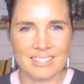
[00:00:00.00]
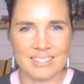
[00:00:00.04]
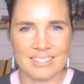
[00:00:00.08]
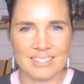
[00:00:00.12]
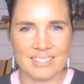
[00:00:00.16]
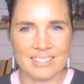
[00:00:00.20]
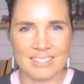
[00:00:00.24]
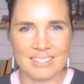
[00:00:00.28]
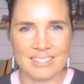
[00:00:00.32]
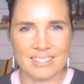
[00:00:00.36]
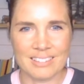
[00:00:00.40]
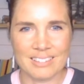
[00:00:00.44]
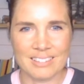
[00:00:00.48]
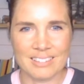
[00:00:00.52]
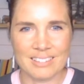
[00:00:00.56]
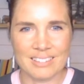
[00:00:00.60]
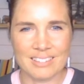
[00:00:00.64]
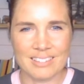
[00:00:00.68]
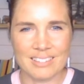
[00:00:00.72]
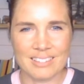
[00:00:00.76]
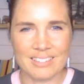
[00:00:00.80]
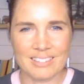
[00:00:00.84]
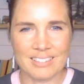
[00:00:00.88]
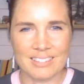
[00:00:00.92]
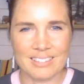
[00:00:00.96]

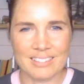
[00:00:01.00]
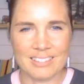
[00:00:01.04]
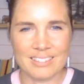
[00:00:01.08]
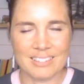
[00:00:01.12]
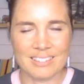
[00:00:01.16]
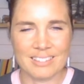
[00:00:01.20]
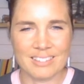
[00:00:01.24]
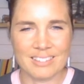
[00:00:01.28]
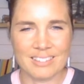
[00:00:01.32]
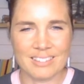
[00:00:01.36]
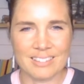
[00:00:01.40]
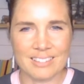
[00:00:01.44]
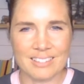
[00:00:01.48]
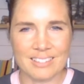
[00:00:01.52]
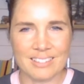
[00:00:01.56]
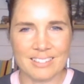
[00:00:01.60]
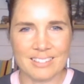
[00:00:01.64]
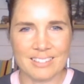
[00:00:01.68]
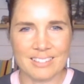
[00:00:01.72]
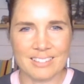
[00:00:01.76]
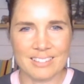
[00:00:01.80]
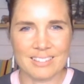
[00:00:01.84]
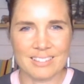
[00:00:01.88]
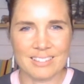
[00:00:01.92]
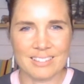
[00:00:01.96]

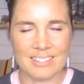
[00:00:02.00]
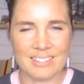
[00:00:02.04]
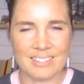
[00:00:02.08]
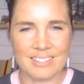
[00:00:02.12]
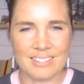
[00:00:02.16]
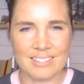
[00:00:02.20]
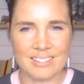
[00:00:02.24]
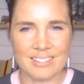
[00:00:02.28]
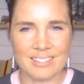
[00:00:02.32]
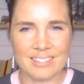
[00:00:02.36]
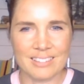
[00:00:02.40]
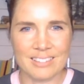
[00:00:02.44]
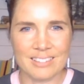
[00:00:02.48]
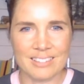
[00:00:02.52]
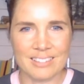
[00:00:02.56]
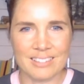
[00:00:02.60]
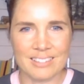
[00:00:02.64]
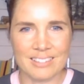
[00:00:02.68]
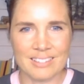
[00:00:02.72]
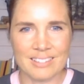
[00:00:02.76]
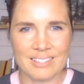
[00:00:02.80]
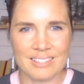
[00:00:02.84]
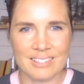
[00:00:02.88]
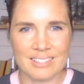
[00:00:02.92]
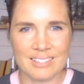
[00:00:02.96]

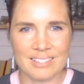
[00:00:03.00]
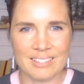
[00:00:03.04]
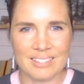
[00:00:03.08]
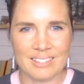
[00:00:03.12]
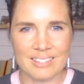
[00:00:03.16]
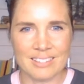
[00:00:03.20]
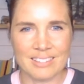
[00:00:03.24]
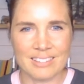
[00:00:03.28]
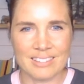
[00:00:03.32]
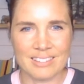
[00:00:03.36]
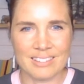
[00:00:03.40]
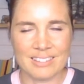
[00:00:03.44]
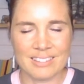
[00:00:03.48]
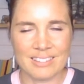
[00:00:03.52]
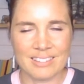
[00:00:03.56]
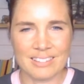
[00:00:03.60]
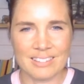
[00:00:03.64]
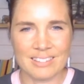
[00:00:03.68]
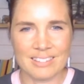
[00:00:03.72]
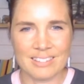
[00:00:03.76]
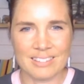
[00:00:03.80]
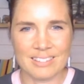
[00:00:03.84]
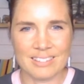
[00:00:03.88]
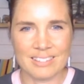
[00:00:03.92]
[no speech]